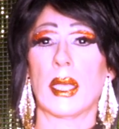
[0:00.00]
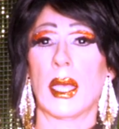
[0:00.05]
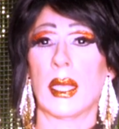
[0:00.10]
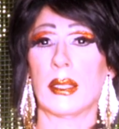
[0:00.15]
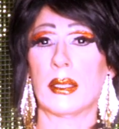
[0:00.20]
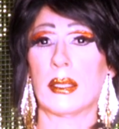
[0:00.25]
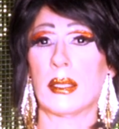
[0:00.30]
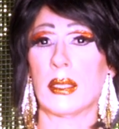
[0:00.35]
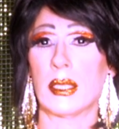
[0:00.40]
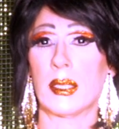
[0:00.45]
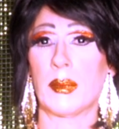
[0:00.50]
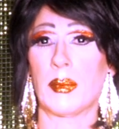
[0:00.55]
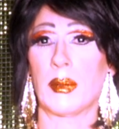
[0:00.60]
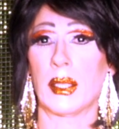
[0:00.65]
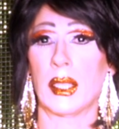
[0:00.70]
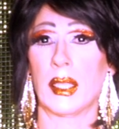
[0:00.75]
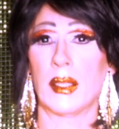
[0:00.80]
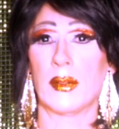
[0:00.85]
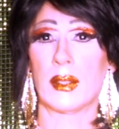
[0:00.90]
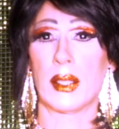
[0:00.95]
Constance
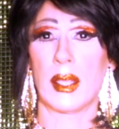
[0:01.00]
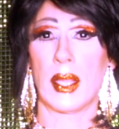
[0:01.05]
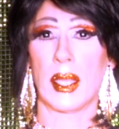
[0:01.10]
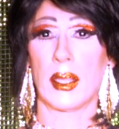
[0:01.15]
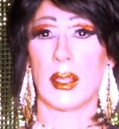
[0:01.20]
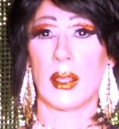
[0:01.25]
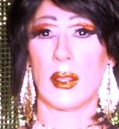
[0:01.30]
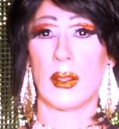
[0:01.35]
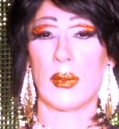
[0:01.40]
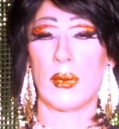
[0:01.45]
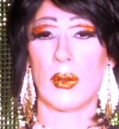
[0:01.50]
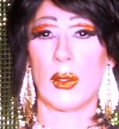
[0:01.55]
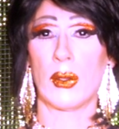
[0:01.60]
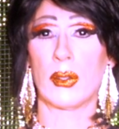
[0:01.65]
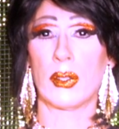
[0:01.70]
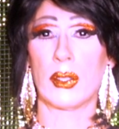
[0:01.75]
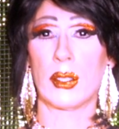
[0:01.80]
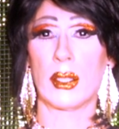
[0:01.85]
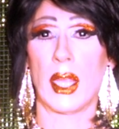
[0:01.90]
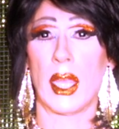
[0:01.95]
believes that the
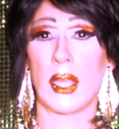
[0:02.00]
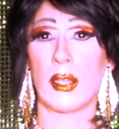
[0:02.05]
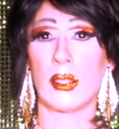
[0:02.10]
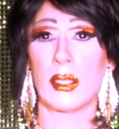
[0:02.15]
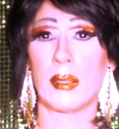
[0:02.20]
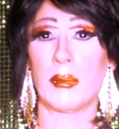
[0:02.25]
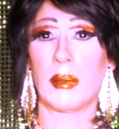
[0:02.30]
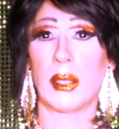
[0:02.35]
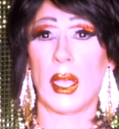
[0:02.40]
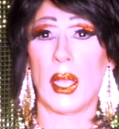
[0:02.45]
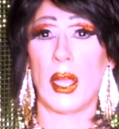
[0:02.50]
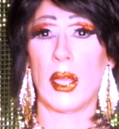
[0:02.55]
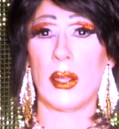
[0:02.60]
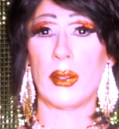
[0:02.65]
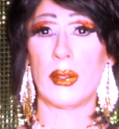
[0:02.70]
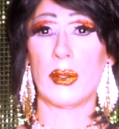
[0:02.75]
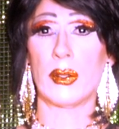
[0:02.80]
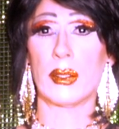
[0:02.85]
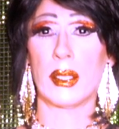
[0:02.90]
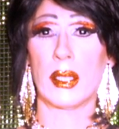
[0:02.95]
throne should actually be
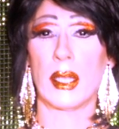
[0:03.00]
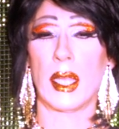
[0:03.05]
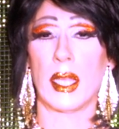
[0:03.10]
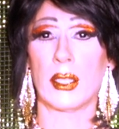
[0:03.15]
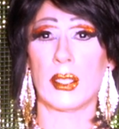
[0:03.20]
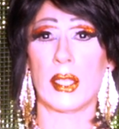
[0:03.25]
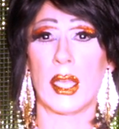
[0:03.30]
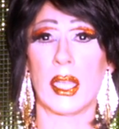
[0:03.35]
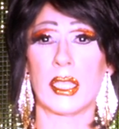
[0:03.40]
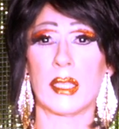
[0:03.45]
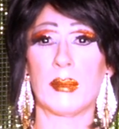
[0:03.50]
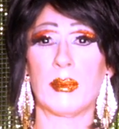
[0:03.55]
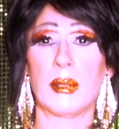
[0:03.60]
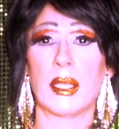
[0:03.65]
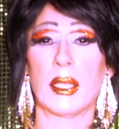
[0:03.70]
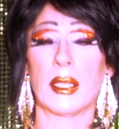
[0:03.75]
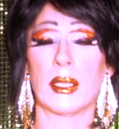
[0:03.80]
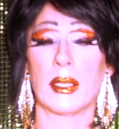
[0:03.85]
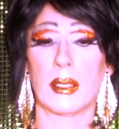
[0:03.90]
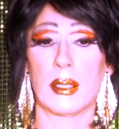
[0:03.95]
Arthur's and not John's
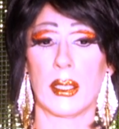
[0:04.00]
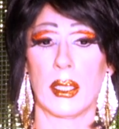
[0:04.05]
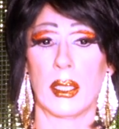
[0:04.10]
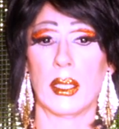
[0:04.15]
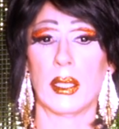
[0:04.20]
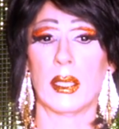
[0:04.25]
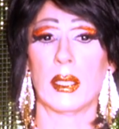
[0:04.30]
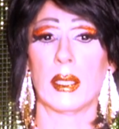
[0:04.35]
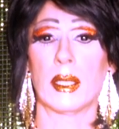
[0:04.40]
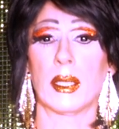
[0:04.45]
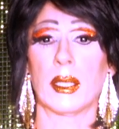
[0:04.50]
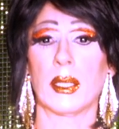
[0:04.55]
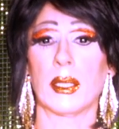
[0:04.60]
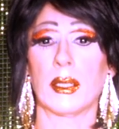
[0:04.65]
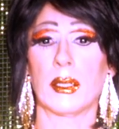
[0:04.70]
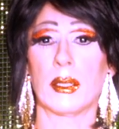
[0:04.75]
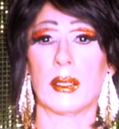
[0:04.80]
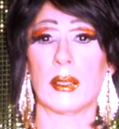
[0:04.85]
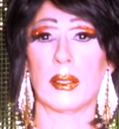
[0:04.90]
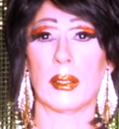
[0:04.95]
because
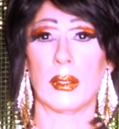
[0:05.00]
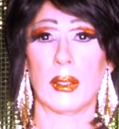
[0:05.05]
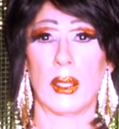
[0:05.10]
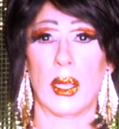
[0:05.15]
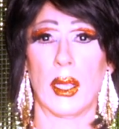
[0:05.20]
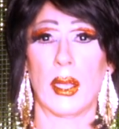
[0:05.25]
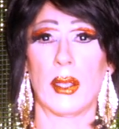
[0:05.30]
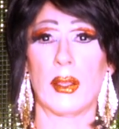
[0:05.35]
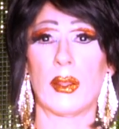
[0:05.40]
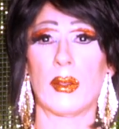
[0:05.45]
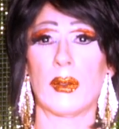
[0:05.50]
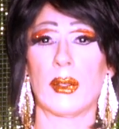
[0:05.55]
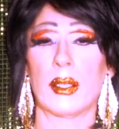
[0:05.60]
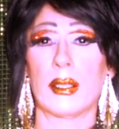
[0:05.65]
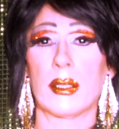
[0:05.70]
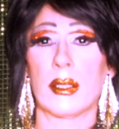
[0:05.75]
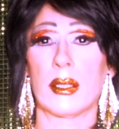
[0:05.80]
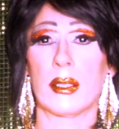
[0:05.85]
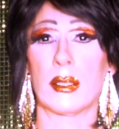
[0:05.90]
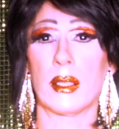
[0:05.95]
Arthur
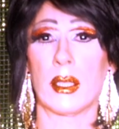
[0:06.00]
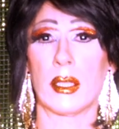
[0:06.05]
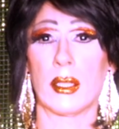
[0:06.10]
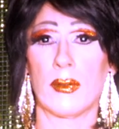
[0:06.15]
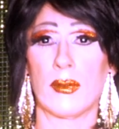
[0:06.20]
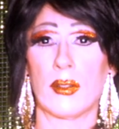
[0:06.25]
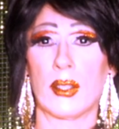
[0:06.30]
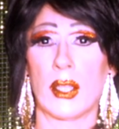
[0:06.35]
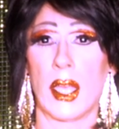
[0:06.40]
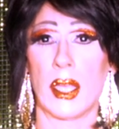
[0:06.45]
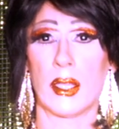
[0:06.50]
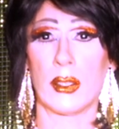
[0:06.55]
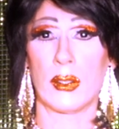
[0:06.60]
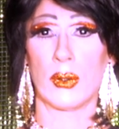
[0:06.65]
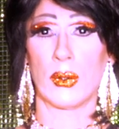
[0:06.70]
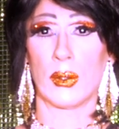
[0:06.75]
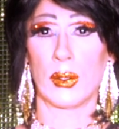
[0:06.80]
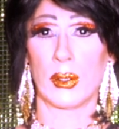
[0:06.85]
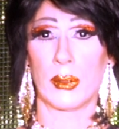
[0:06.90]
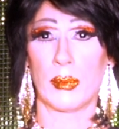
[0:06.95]
is the son of
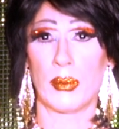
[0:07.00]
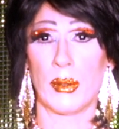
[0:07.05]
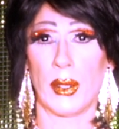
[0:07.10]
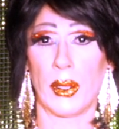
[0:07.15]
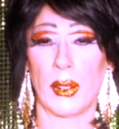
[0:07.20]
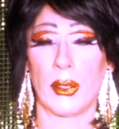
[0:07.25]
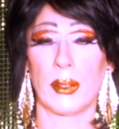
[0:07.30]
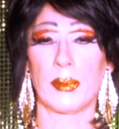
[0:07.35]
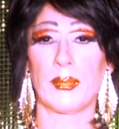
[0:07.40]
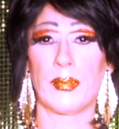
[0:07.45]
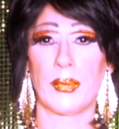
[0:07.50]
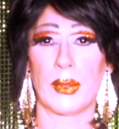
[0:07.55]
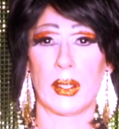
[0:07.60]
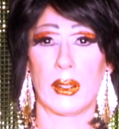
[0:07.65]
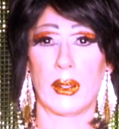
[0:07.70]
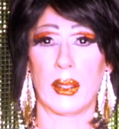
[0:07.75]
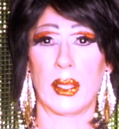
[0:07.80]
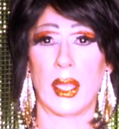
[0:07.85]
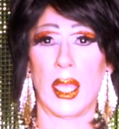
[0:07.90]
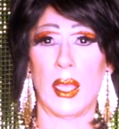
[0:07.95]
John's older brother.
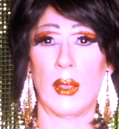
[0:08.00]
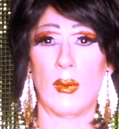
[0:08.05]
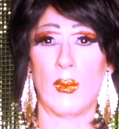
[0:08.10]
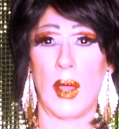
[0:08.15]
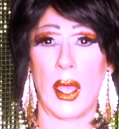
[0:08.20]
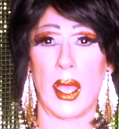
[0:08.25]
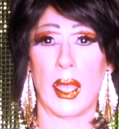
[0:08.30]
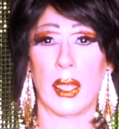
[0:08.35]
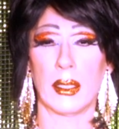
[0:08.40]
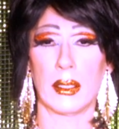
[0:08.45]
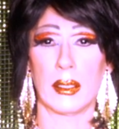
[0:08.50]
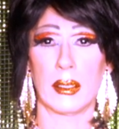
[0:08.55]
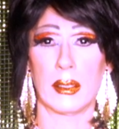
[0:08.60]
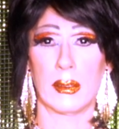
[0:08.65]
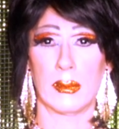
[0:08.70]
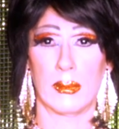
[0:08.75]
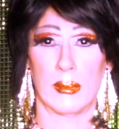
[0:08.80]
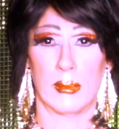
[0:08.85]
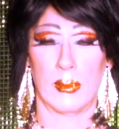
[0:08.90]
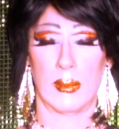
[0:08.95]
They want
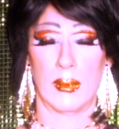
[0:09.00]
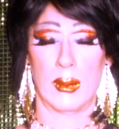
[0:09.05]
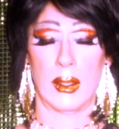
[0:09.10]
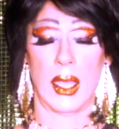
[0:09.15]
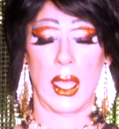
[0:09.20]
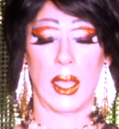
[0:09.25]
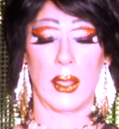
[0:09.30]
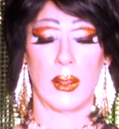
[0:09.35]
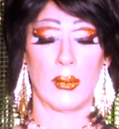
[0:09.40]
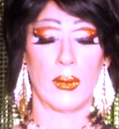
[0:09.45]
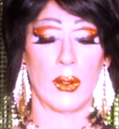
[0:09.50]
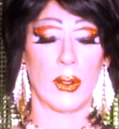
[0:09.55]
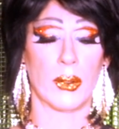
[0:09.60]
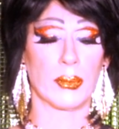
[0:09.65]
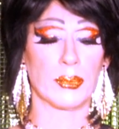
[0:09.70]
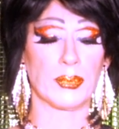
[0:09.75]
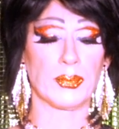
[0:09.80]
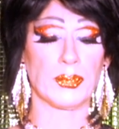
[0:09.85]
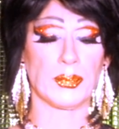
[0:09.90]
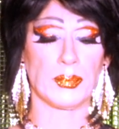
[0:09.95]
that
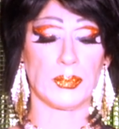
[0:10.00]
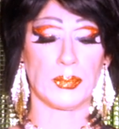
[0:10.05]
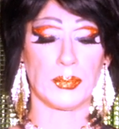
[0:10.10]
throne.